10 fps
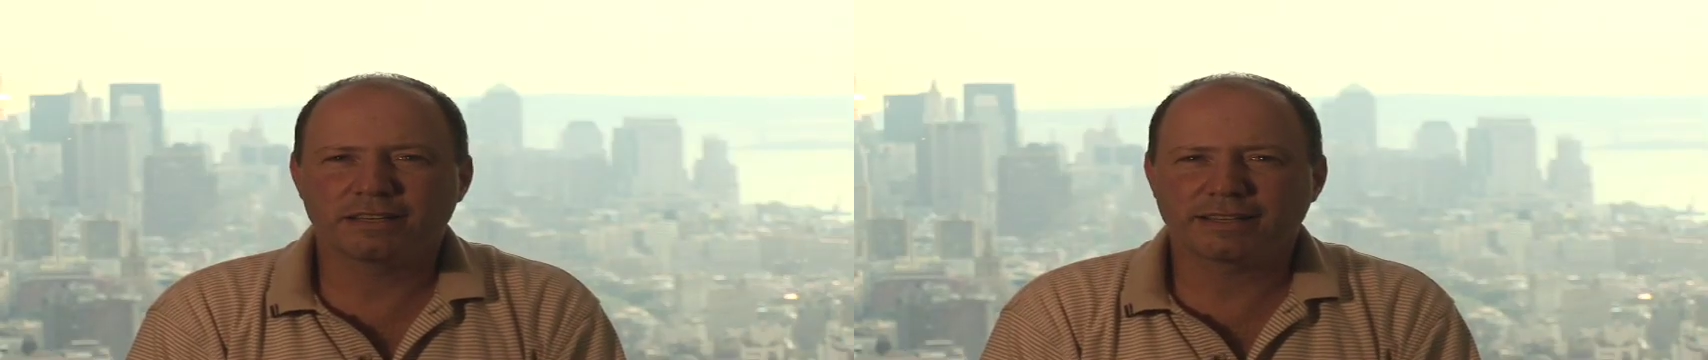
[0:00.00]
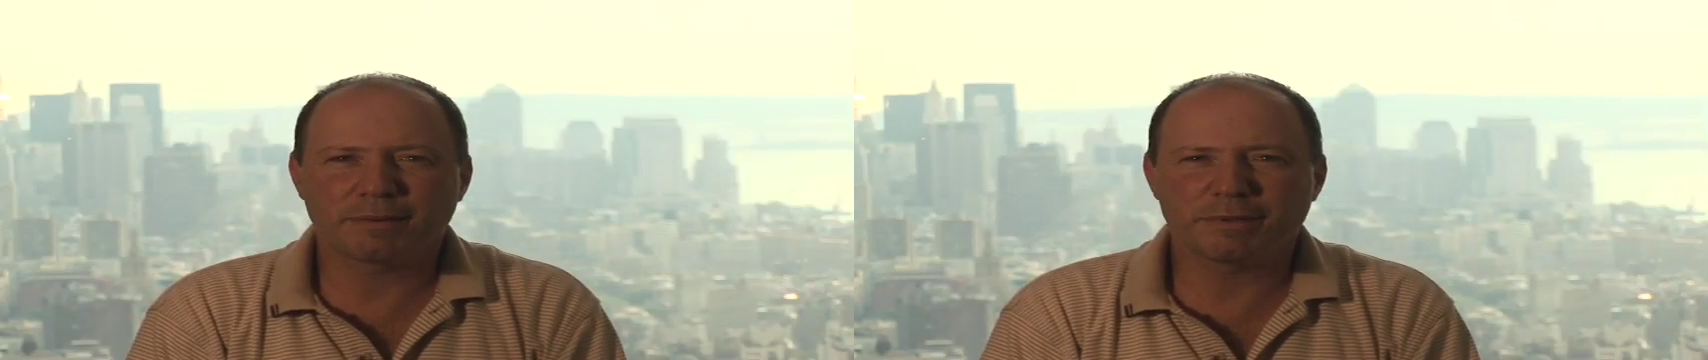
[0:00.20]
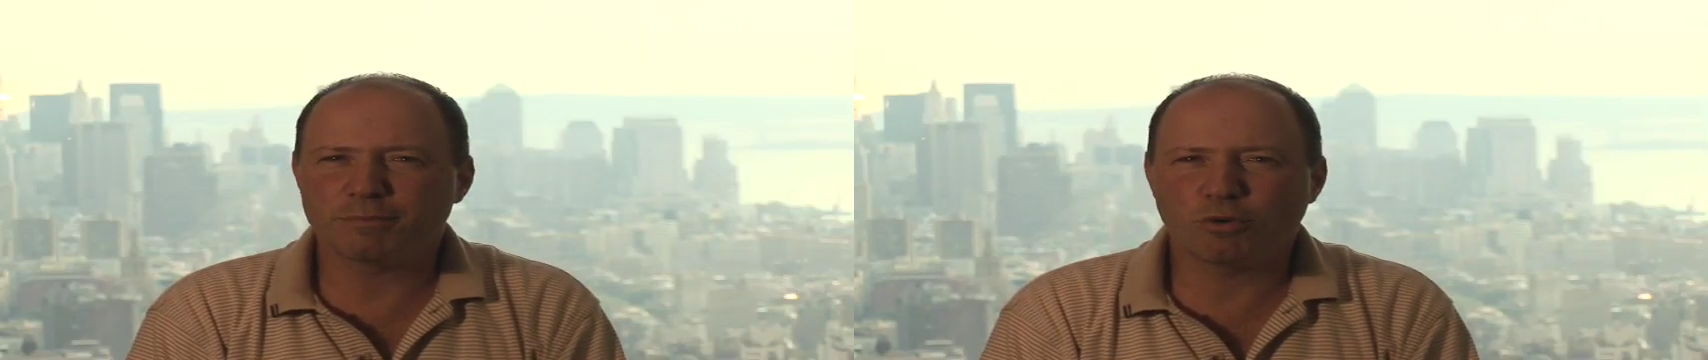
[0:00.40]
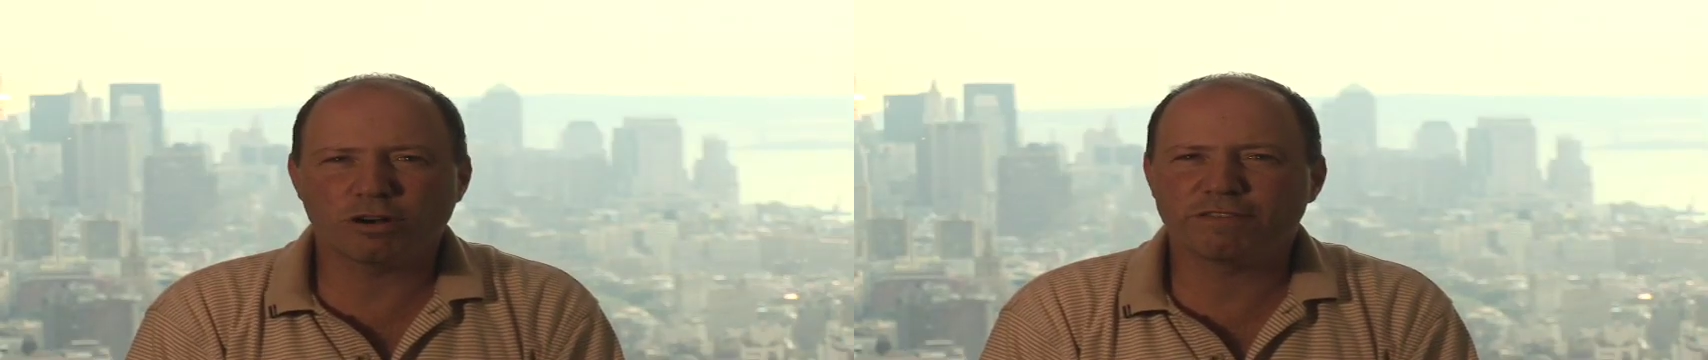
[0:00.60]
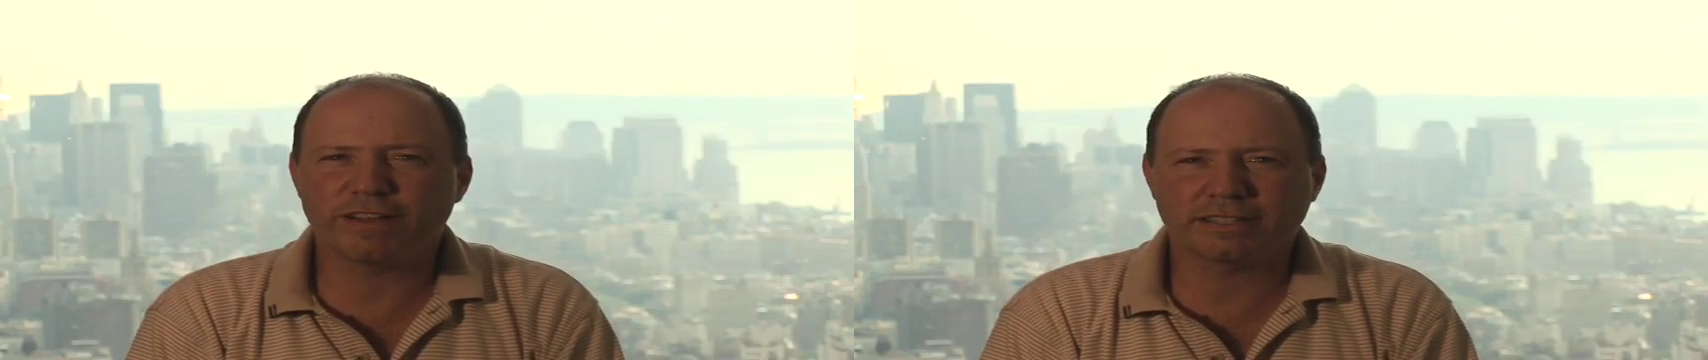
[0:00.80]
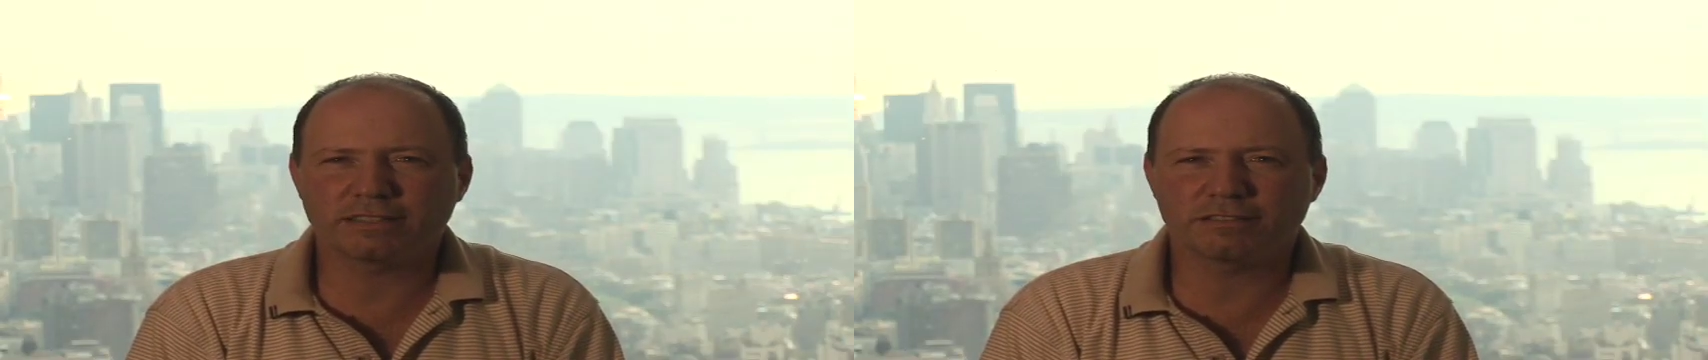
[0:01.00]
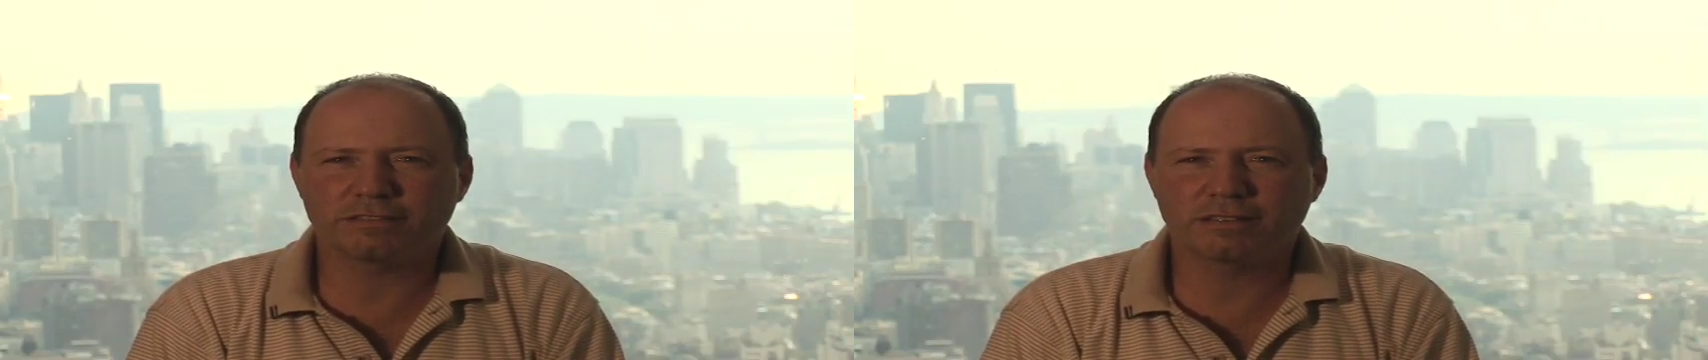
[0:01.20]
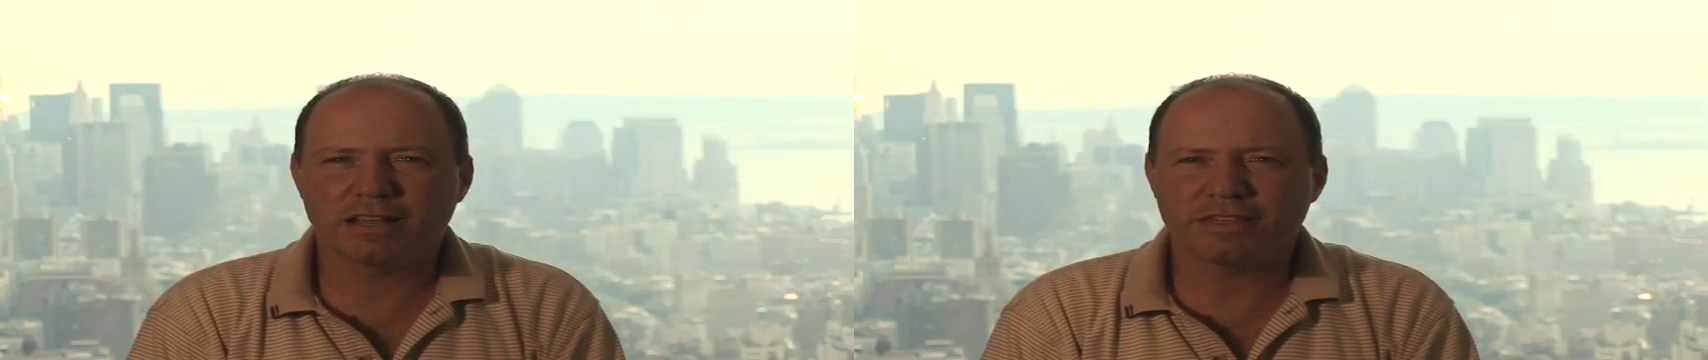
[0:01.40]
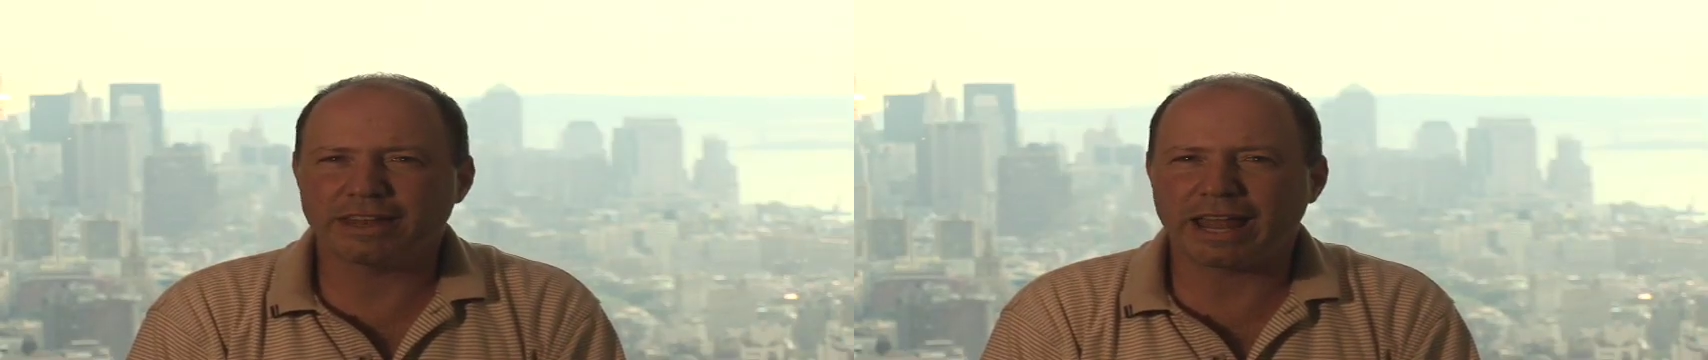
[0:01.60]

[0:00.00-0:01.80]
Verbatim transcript: can be more effective than